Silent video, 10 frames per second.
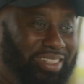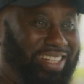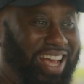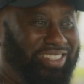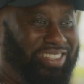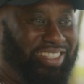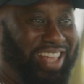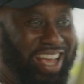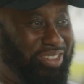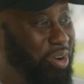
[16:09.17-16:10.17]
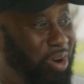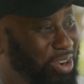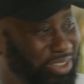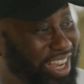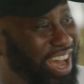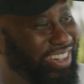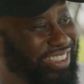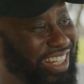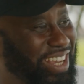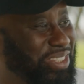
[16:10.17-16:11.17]
That's all you got to
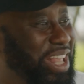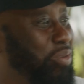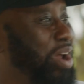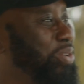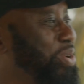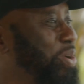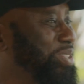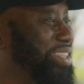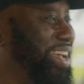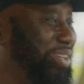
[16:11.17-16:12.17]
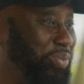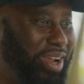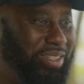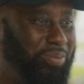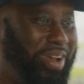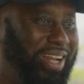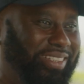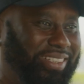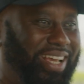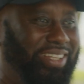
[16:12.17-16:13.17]
say. It's like one of those things where somebody
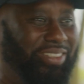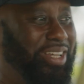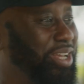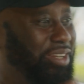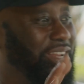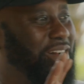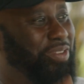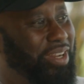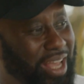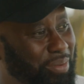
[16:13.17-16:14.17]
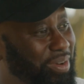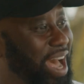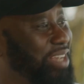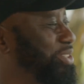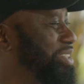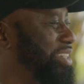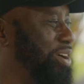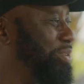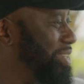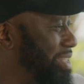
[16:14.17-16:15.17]
says, love your neighbor as
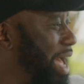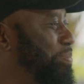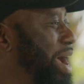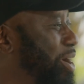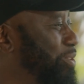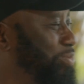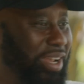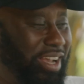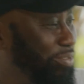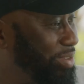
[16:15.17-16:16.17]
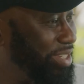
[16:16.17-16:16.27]
yourself. It's that powerful. It covers